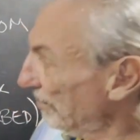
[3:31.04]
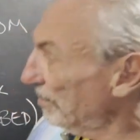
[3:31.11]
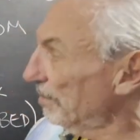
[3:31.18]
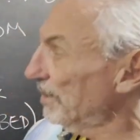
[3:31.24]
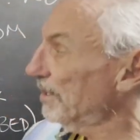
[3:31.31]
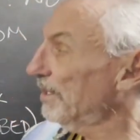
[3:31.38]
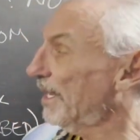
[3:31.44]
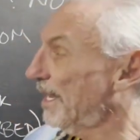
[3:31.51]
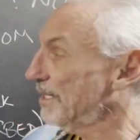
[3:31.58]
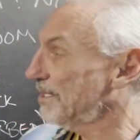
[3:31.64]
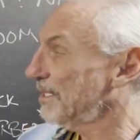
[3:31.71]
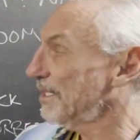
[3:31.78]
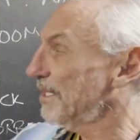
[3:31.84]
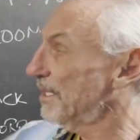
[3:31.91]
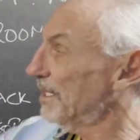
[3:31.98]
to realize
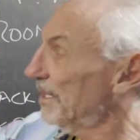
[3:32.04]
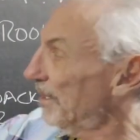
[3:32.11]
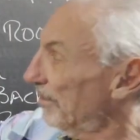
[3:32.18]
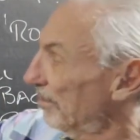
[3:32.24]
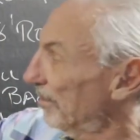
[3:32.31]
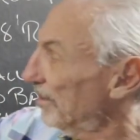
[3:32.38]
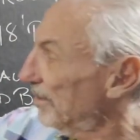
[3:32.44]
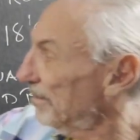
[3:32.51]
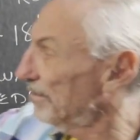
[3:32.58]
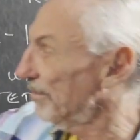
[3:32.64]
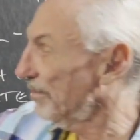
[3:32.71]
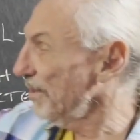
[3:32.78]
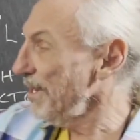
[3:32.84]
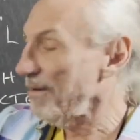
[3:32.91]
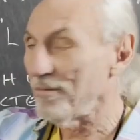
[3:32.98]
that in our room,
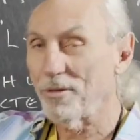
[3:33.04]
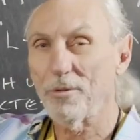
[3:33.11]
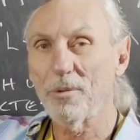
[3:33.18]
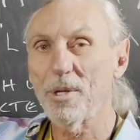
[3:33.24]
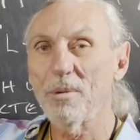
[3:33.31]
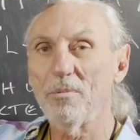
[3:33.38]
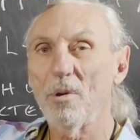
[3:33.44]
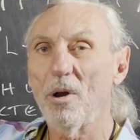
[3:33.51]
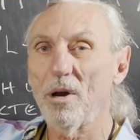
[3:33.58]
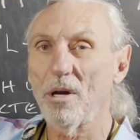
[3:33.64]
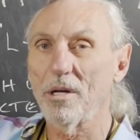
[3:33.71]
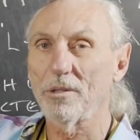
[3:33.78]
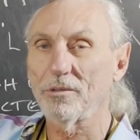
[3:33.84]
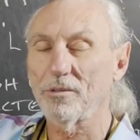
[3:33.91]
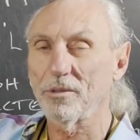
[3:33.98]
we have three
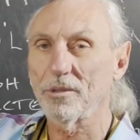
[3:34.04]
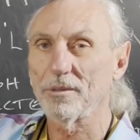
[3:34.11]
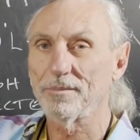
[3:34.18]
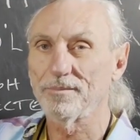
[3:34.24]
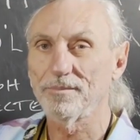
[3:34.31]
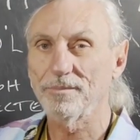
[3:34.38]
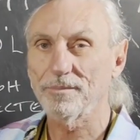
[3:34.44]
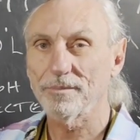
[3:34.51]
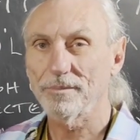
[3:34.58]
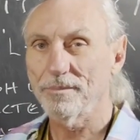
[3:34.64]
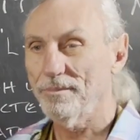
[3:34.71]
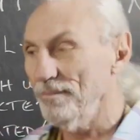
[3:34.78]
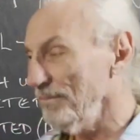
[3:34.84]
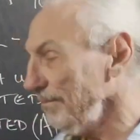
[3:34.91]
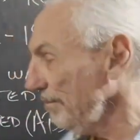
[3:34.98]
walls.
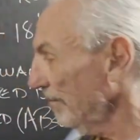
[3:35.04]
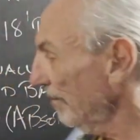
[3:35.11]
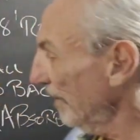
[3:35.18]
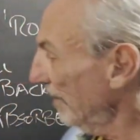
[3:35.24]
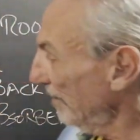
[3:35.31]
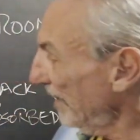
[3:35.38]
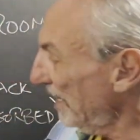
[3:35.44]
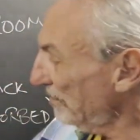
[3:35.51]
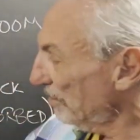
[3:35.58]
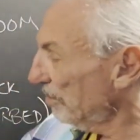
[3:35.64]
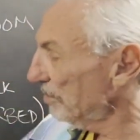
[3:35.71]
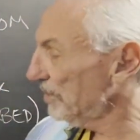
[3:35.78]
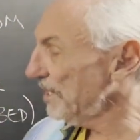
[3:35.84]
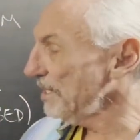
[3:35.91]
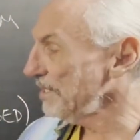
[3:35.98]
That's
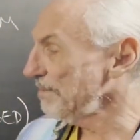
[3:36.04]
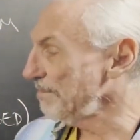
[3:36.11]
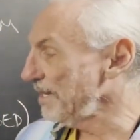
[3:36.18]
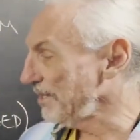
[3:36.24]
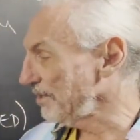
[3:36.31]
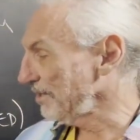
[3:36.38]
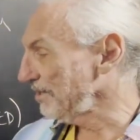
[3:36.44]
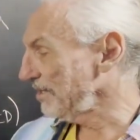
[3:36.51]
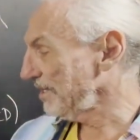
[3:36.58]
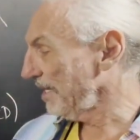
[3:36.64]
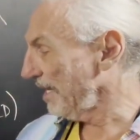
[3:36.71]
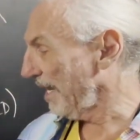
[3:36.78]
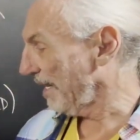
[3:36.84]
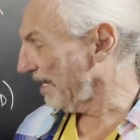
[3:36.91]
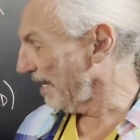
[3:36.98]
OD dimensions
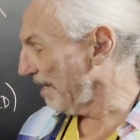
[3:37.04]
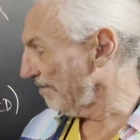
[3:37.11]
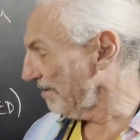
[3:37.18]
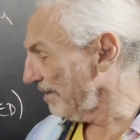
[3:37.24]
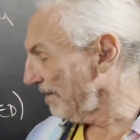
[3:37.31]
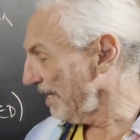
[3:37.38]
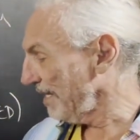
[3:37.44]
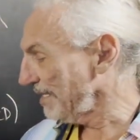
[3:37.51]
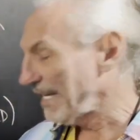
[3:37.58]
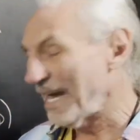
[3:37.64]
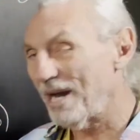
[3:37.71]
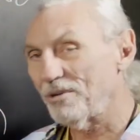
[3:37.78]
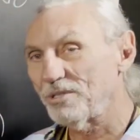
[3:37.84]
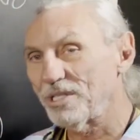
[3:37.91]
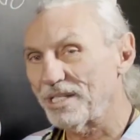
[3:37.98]
that I gave you. That's
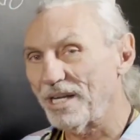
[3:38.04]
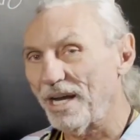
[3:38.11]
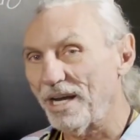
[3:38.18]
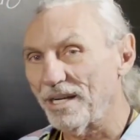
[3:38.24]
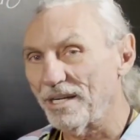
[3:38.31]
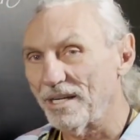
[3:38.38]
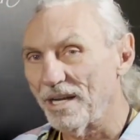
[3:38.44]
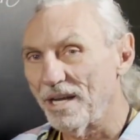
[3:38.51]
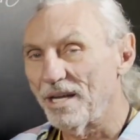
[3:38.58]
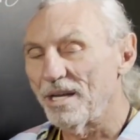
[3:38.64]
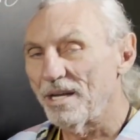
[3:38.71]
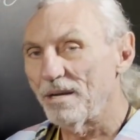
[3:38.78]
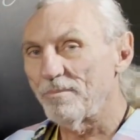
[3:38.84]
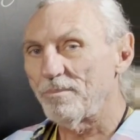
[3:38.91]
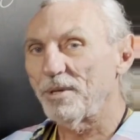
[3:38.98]
outside.
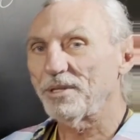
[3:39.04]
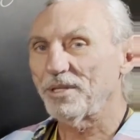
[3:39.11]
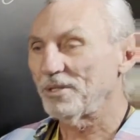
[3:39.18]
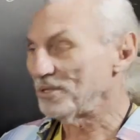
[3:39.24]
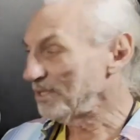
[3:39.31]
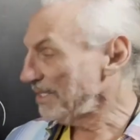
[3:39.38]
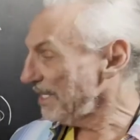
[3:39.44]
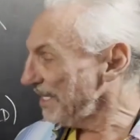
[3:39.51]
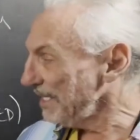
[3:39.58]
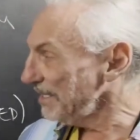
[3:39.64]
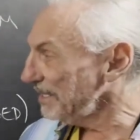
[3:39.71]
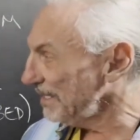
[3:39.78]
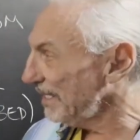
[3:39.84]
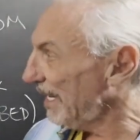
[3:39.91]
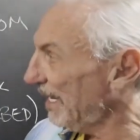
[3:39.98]
But there's an
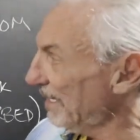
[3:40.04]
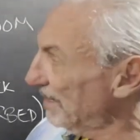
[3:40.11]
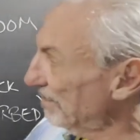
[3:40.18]
inside